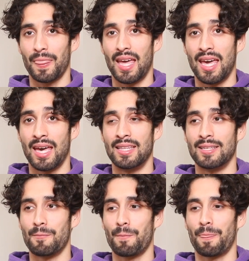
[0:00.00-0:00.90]

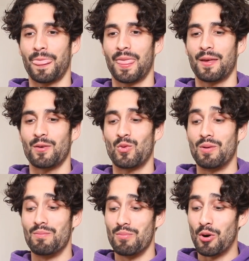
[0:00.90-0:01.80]
And
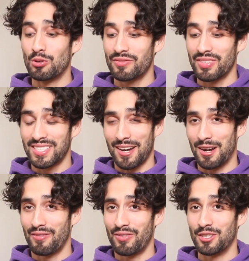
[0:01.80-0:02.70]
what most
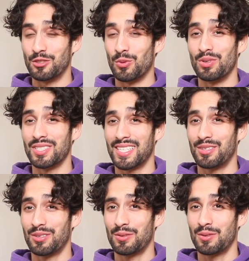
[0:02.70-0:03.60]
photographers won't tell
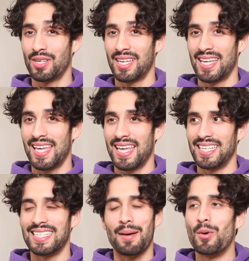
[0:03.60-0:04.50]
you
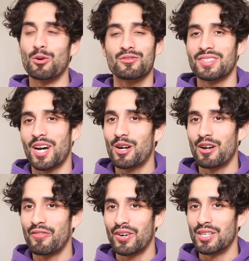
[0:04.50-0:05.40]
is that most
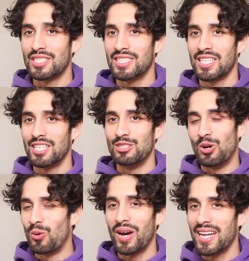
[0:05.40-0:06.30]
photographers
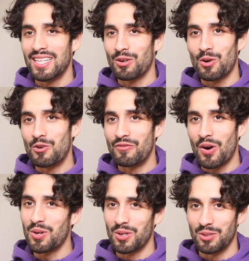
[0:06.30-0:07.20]
don't edit their own
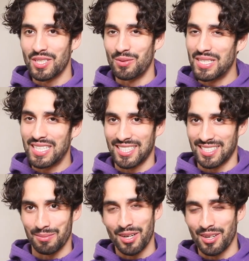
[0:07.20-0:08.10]
photos and retouch
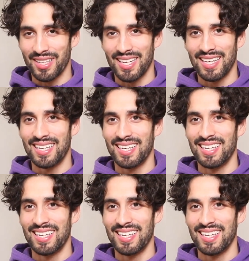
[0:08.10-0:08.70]
them and all that.